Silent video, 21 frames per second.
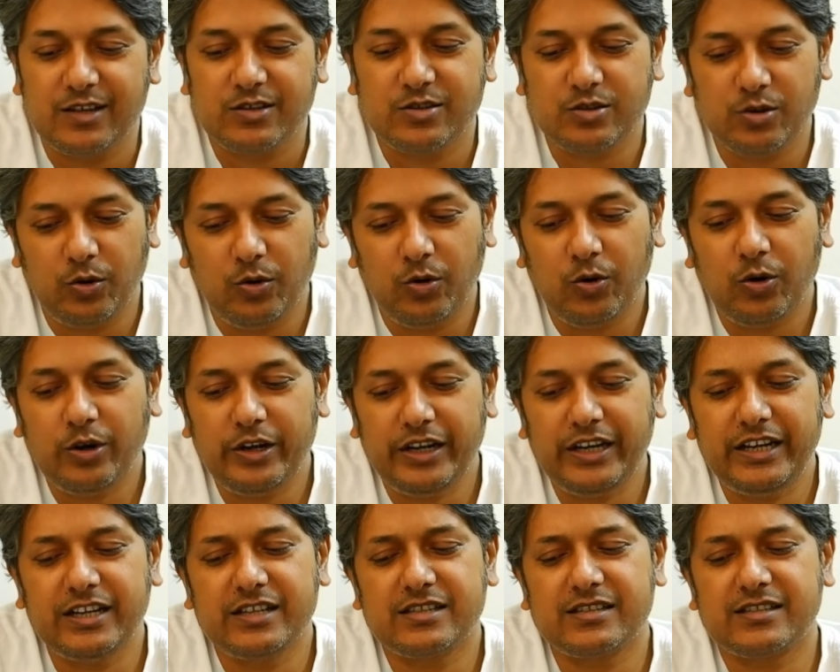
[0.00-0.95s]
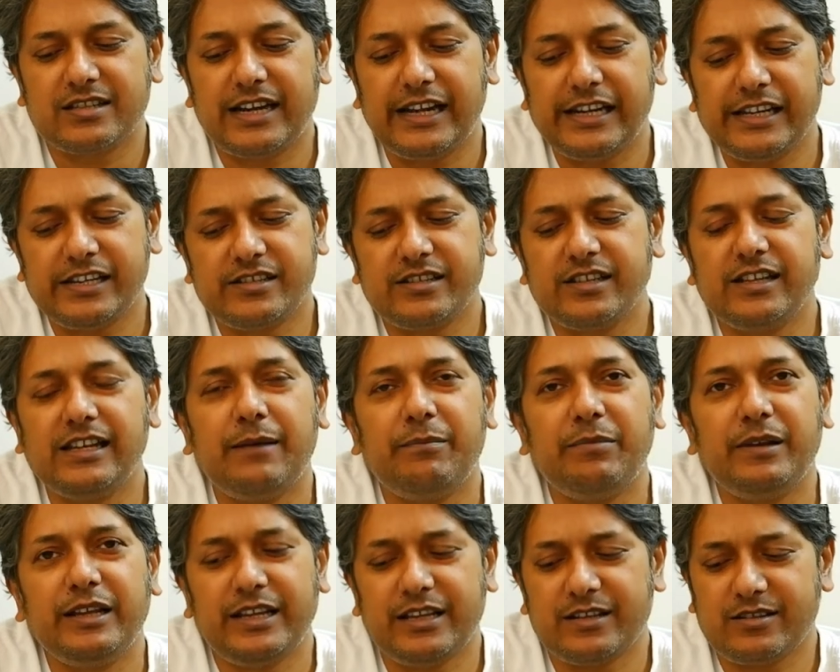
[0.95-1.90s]
So, ode in its traditional
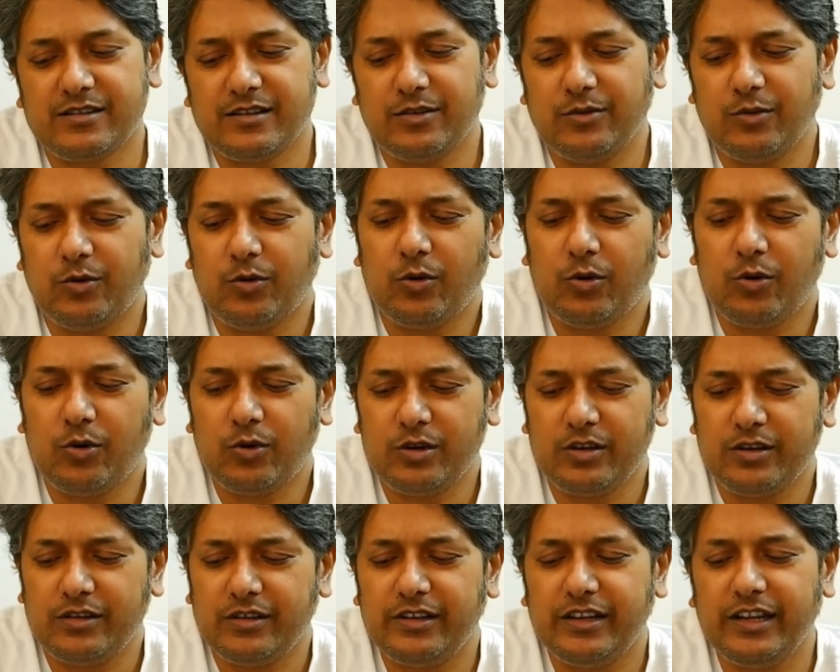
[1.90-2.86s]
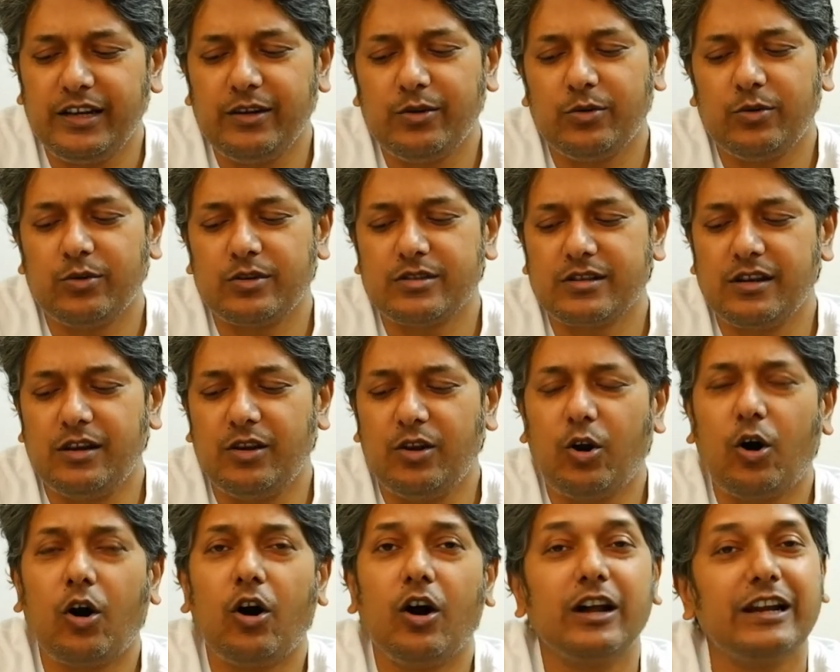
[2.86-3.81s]
application, ode denotes a
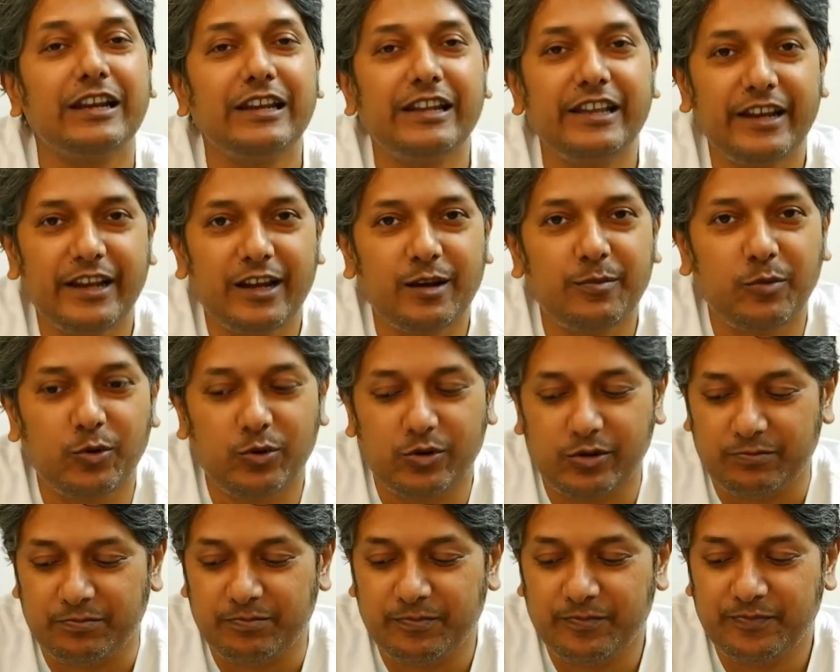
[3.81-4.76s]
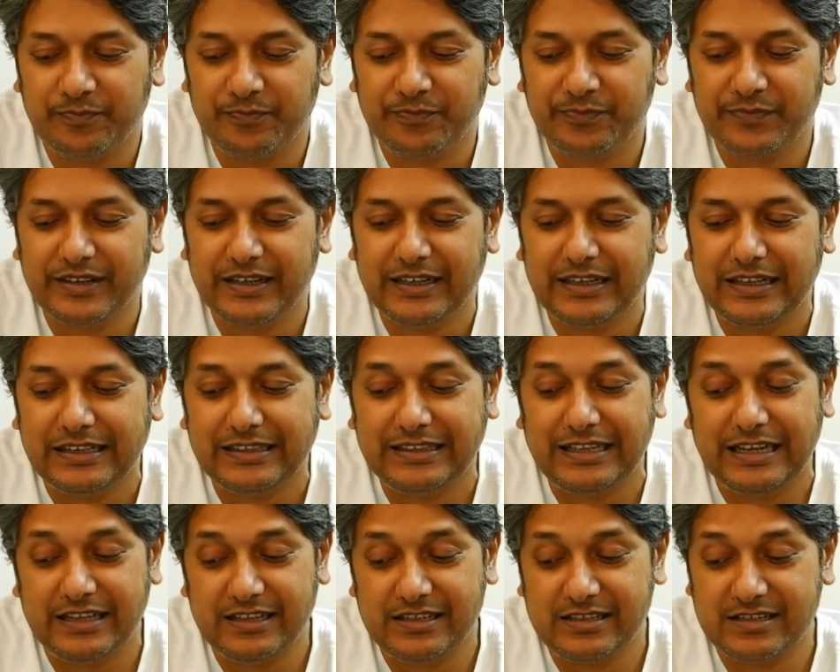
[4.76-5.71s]
long lyric poem
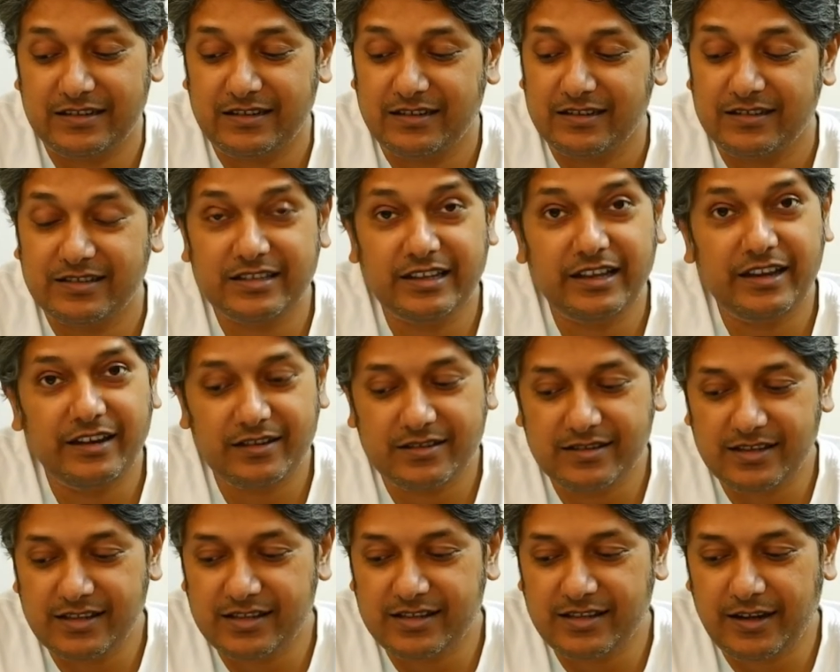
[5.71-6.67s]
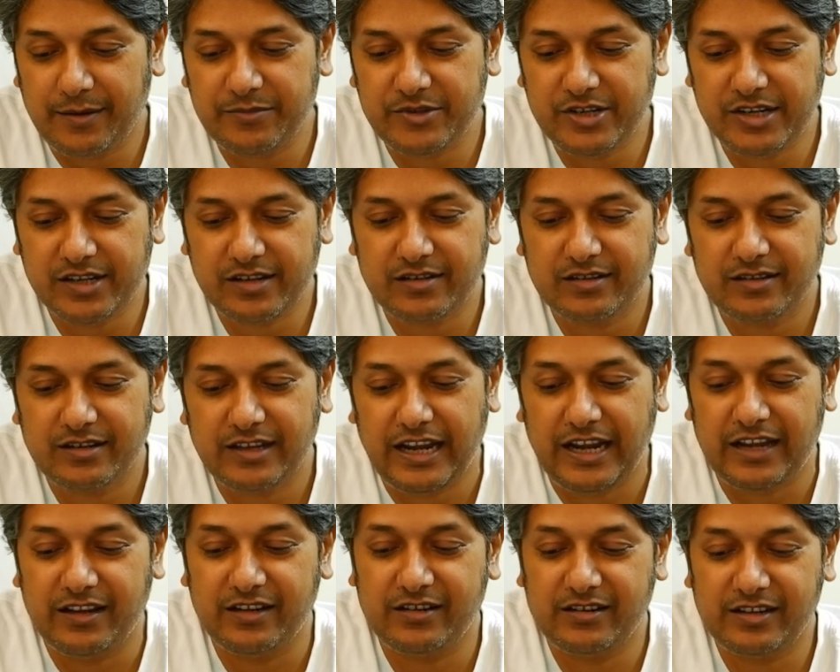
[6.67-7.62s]
that is serious in subject
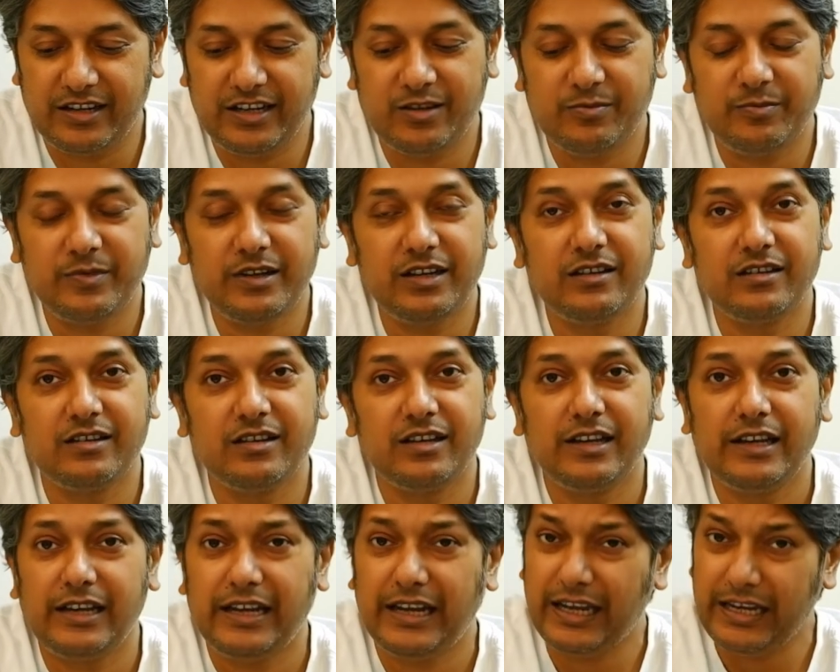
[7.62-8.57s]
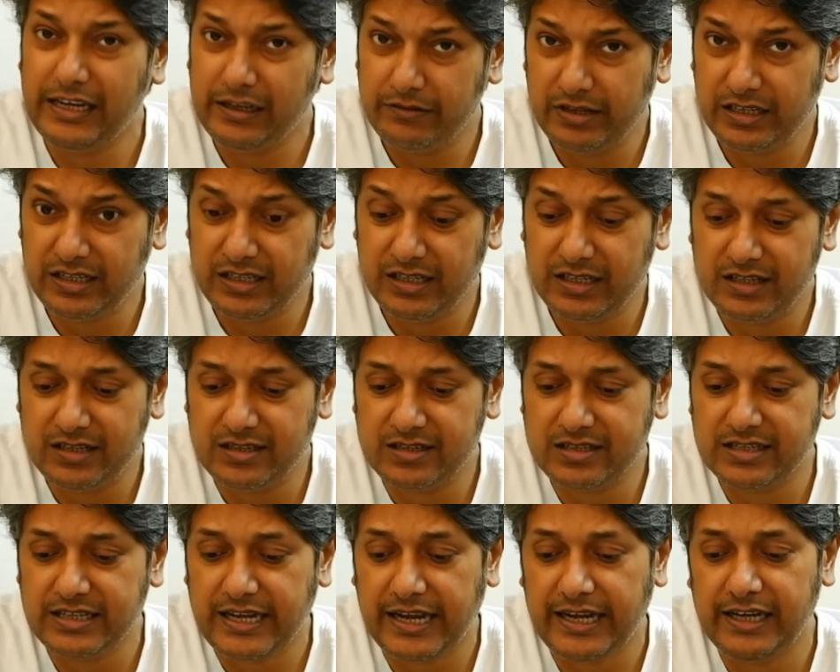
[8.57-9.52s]
and treatment, elevated in
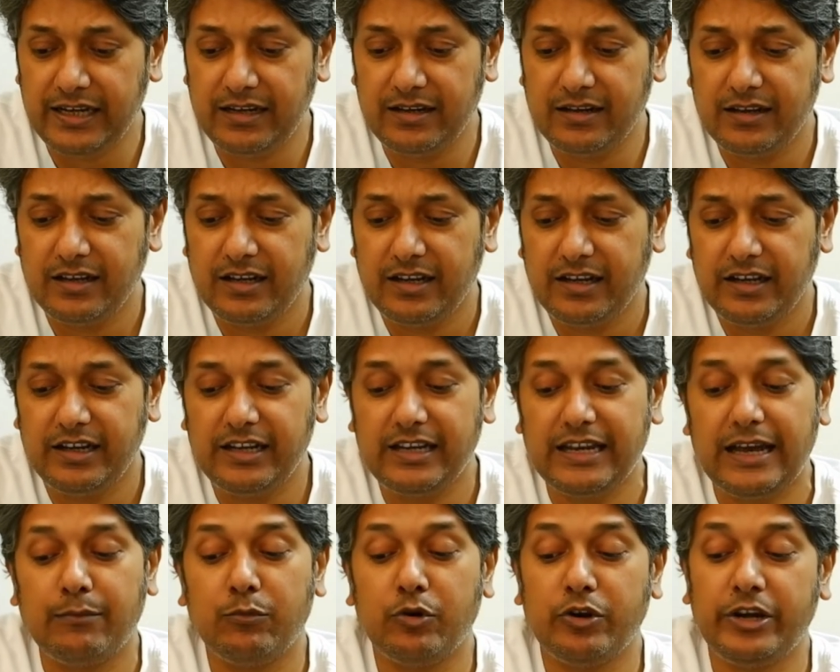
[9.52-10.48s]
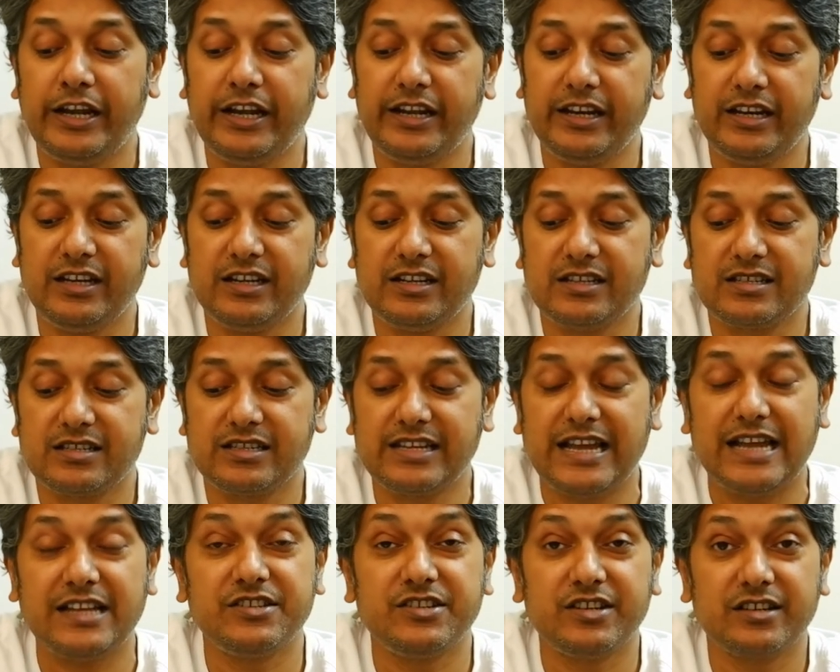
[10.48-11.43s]
style, elaborate in its
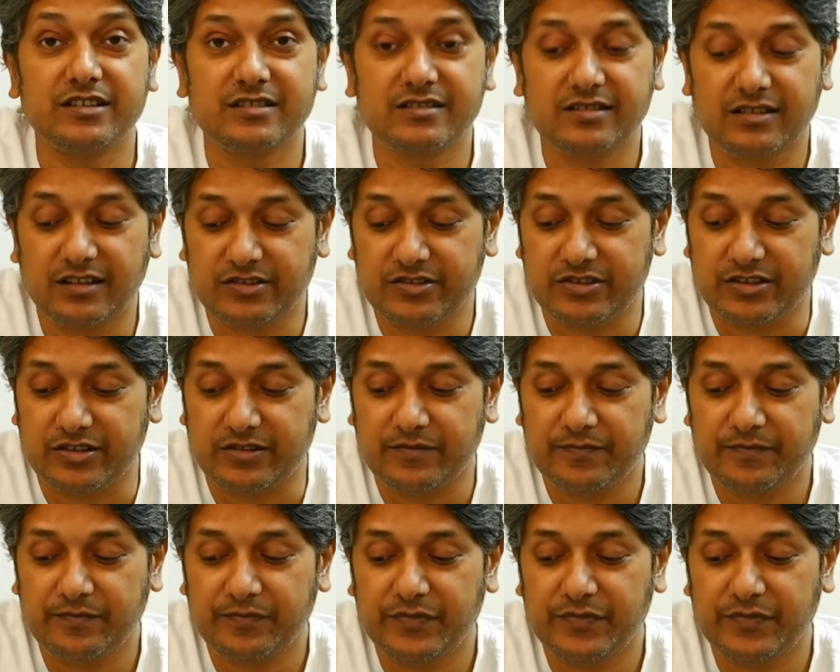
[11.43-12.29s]
stanzic structure.